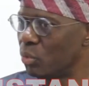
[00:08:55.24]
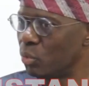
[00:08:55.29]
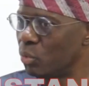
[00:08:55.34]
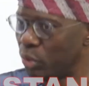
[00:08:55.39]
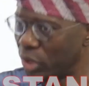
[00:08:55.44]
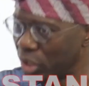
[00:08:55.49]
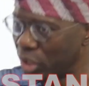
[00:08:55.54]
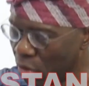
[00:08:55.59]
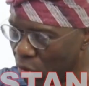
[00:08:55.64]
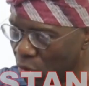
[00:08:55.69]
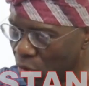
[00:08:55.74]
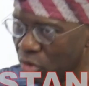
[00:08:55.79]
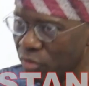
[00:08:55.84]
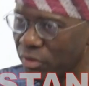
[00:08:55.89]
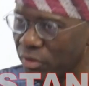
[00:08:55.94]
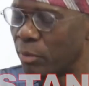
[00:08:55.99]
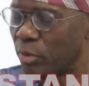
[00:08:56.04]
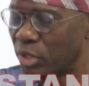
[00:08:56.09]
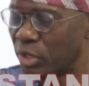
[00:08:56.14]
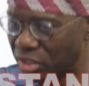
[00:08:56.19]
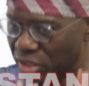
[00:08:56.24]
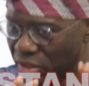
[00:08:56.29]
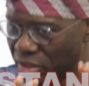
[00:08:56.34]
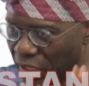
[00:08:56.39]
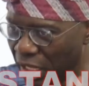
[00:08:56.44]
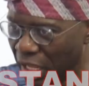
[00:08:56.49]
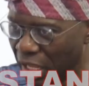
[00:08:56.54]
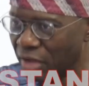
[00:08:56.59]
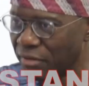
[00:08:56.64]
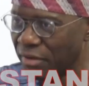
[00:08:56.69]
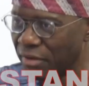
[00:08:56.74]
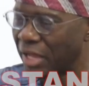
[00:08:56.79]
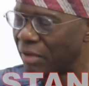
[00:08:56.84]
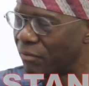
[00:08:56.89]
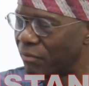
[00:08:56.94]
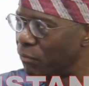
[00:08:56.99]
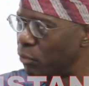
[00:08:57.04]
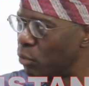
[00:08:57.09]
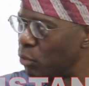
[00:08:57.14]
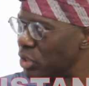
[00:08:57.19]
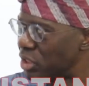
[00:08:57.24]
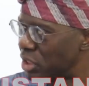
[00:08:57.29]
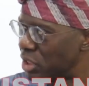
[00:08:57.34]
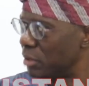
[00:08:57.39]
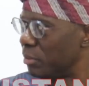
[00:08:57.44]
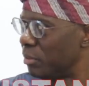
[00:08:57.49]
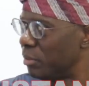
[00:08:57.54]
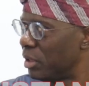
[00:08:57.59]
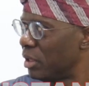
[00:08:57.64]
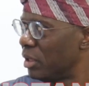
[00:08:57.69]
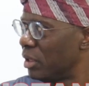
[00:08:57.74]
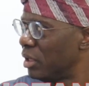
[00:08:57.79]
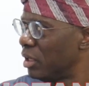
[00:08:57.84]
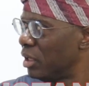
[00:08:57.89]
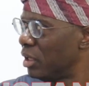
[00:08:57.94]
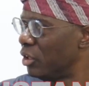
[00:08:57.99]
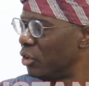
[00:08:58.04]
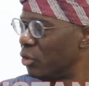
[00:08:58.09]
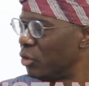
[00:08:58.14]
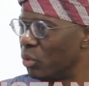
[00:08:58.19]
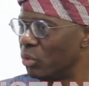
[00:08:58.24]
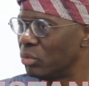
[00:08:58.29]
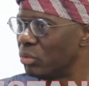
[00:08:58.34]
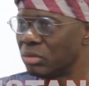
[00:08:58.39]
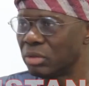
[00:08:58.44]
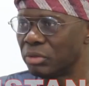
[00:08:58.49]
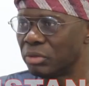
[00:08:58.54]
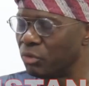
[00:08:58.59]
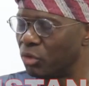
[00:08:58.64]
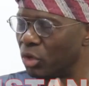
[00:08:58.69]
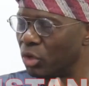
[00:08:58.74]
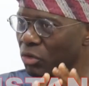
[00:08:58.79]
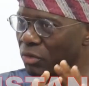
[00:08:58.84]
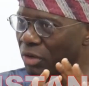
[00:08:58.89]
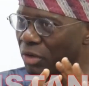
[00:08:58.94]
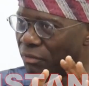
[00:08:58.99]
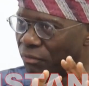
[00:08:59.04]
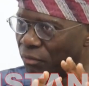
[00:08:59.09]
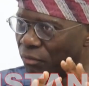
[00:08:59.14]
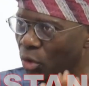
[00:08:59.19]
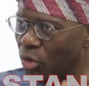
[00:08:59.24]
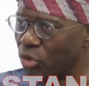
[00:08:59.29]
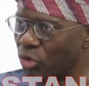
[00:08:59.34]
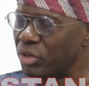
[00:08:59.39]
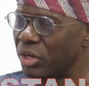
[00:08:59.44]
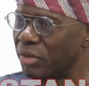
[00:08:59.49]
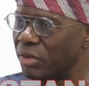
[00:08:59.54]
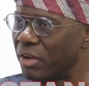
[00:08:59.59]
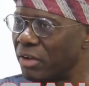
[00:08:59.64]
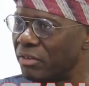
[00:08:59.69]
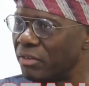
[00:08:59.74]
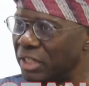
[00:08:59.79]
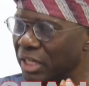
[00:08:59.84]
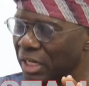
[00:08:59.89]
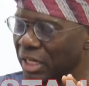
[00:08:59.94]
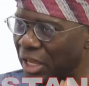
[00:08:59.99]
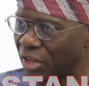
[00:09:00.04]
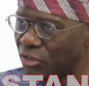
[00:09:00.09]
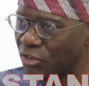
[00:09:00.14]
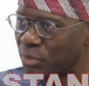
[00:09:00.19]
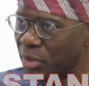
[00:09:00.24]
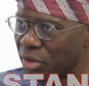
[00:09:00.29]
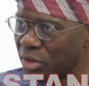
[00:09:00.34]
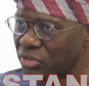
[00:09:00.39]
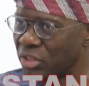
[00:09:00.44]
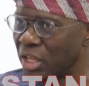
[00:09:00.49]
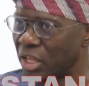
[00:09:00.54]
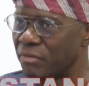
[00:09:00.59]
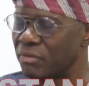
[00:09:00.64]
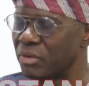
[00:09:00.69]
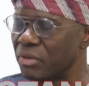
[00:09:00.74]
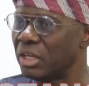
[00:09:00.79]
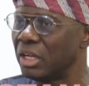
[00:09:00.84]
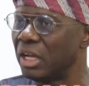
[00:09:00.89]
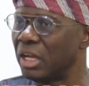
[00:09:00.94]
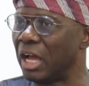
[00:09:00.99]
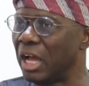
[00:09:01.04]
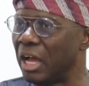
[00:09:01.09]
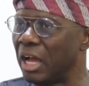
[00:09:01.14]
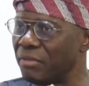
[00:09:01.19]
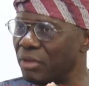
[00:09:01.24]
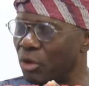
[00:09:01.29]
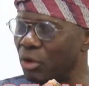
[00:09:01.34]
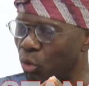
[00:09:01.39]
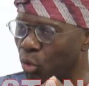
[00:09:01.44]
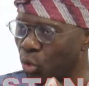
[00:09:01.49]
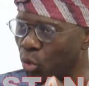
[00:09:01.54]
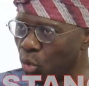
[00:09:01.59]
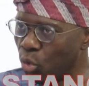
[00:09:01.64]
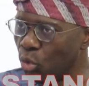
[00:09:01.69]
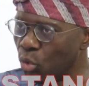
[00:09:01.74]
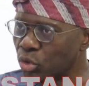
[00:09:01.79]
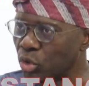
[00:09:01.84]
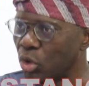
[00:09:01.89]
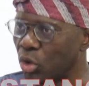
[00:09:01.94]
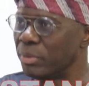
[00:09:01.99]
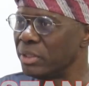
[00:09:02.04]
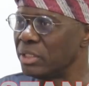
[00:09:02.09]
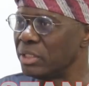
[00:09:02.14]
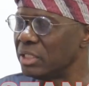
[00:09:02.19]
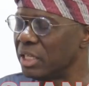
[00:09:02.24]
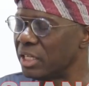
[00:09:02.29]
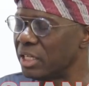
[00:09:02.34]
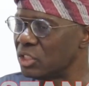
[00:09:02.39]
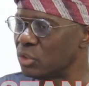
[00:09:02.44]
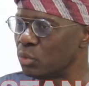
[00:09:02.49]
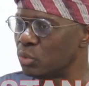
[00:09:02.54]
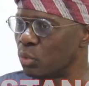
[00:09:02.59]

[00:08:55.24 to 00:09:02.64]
with all of our, we still have our full team, we've got over 400, 500 last month staff. I have a whole committee that is